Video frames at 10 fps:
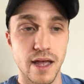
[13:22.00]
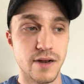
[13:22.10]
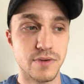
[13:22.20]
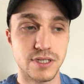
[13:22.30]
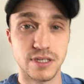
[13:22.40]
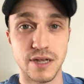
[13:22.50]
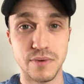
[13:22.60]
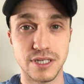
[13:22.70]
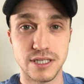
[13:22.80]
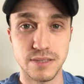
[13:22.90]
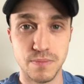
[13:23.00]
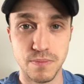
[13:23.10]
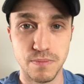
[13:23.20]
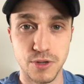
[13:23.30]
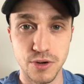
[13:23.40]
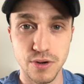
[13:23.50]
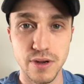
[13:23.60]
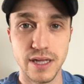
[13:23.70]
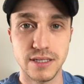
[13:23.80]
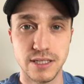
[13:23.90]
and it was it was pure
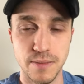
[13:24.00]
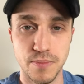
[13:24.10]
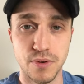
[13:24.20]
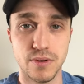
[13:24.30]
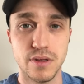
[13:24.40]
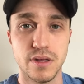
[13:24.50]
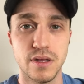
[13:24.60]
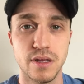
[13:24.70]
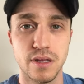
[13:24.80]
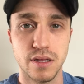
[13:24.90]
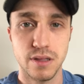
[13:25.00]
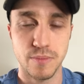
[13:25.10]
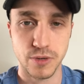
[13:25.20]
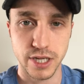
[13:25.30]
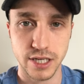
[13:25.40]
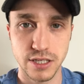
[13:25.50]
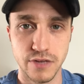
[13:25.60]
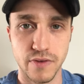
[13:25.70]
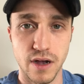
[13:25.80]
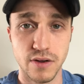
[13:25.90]
and simple, the protection
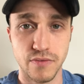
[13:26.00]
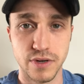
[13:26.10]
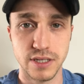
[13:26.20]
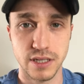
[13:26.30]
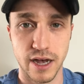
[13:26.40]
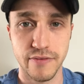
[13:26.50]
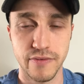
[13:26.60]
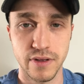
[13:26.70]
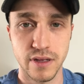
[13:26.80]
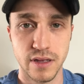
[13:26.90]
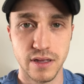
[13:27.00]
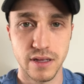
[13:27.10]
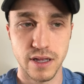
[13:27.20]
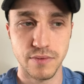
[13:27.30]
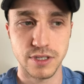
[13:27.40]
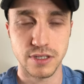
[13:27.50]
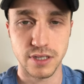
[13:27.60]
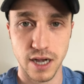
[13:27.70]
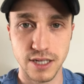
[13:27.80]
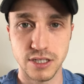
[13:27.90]
of God over his life. It was
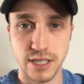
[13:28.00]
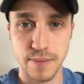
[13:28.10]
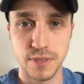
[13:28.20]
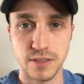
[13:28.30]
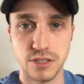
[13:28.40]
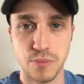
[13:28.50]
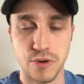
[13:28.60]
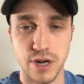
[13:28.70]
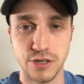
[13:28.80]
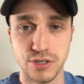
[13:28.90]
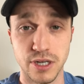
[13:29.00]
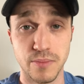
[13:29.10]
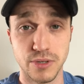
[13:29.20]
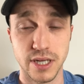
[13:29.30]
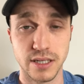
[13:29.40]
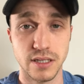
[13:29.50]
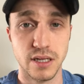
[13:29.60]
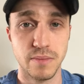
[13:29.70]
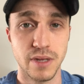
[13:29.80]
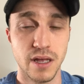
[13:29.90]
a, God stepped in supernaturally and protected
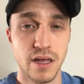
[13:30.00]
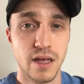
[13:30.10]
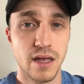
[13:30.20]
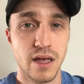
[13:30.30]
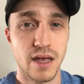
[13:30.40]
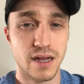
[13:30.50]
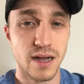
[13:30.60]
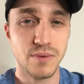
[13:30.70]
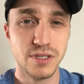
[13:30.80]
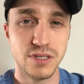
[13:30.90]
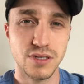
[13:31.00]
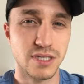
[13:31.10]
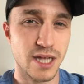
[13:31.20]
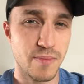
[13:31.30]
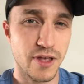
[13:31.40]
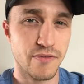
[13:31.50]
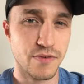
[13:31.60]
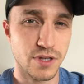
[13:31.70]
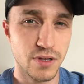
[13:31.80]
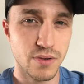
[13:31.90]
him. And God wants to do the same thing
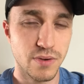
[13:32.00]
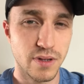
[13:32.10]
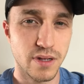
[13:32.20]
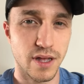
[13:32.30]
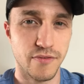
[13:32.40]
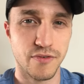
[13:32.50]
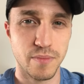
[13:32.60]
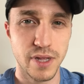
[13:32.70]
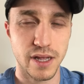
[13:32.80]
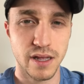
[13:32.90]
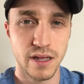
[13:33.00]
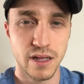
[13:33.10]
for you and for me.